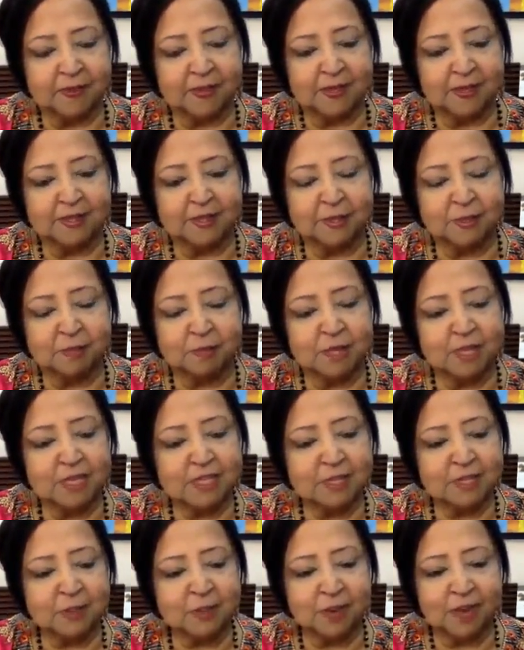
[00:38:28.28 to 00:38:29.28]
So please
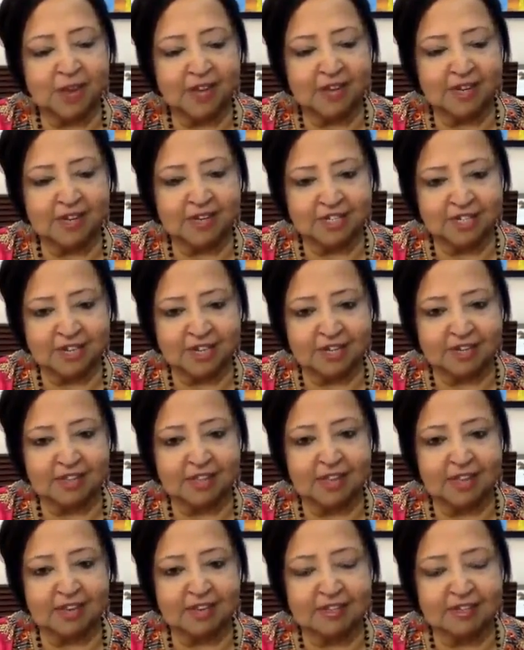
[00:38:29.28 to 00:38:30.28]
go ahead and share
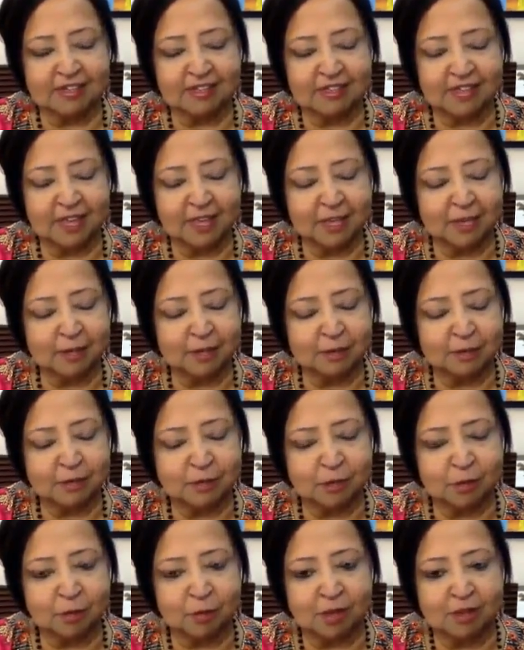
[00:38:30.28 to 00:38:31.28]
that. Thank you
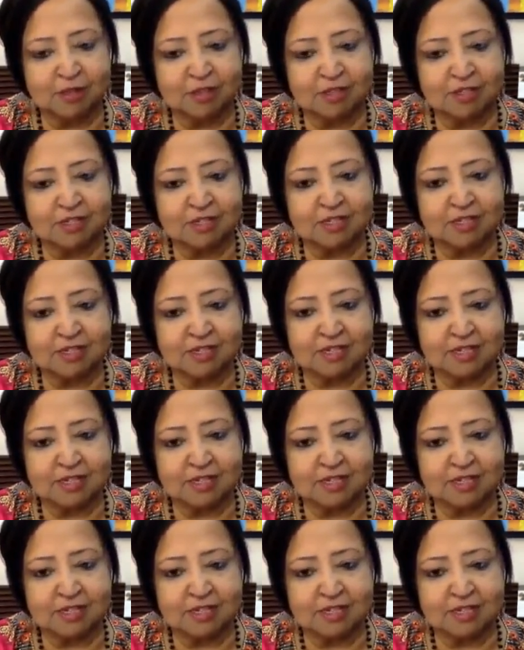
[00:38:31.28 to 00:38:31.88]
so much.